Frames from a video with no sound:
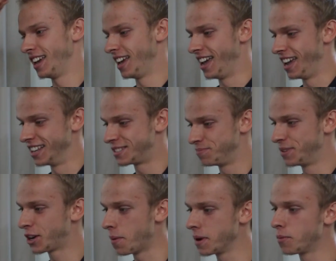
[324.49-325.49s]
it's
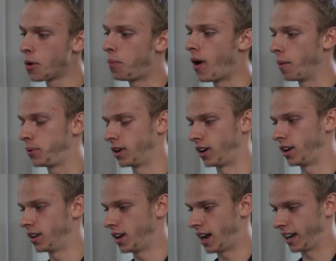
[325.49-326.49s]
becoming more popular,
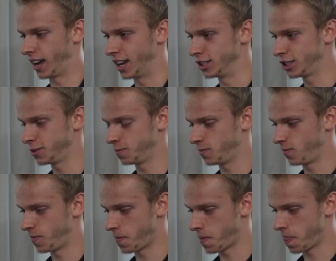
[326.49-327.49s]
I guess.
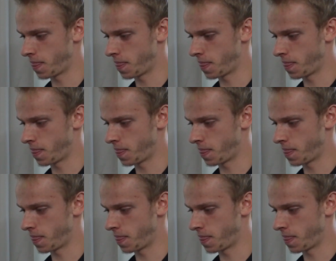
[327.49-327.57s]
I